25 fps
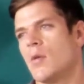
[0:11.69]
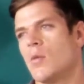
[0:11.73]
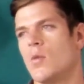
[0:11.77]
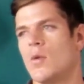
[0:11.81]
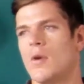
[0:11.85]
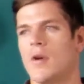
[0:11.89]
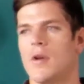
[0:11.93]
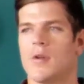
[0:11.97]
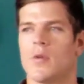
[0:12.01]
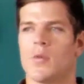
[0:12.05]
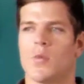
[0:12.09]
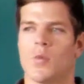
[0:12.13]

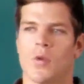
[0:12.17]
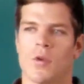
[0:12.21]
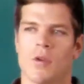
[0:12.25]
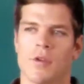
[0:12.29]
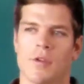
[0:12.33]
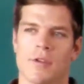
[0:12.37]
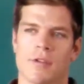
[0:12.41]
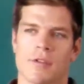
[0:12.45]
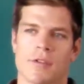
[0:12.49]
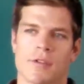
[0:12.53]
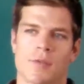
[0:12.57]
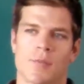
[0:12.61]
One
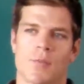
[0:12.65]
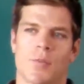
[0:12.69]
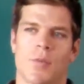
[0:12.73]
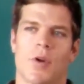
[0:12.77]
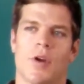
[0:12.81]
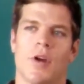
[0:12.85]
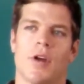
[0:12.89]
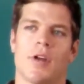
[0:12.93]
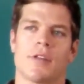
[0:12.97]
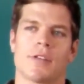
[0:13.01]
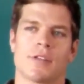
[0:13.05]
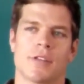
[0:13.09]
was
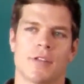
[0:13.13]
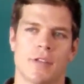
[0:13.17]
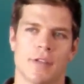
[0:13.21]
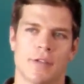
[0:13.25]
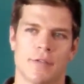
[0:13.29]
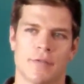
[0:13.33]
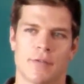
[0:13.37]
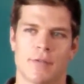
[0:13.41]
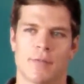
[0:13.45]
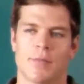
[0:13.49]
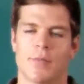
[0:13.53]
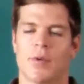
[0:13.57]

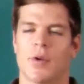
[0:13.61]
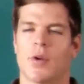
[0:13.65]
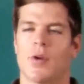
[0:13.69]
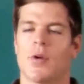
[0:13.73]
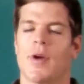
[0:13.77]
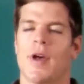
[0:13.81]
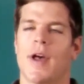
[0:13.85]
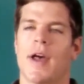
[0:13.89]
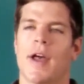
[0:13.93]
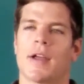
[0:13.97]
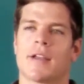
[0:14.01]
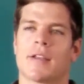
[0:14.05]
positive and
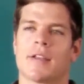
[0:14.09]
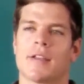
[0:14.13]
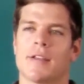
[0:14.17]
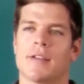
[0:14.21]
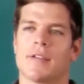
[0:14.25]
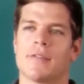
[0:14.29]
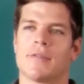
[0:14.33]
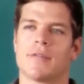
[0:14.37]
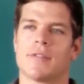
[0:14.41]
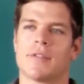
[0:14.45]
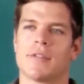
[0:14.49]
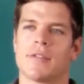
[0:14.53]

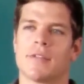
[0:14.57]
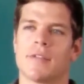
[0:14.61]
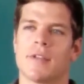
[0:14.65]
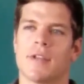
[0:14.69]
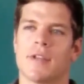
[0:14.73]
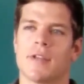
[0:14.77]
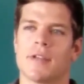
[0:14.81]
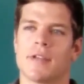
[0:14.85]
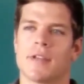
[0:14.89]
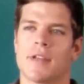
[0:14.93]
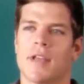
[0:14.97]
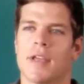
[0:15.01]
proactive
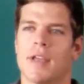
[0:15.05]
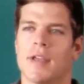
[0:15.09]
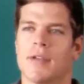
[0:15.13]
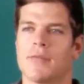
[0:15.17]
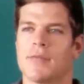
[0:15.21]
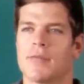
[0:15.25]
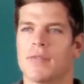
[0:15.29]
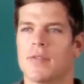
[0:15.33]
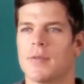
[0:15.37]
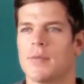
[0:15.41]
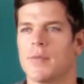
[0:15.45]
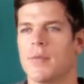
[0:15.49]
and came
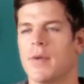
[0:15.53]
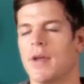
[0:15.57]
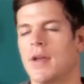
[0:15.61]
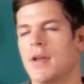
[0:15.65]
from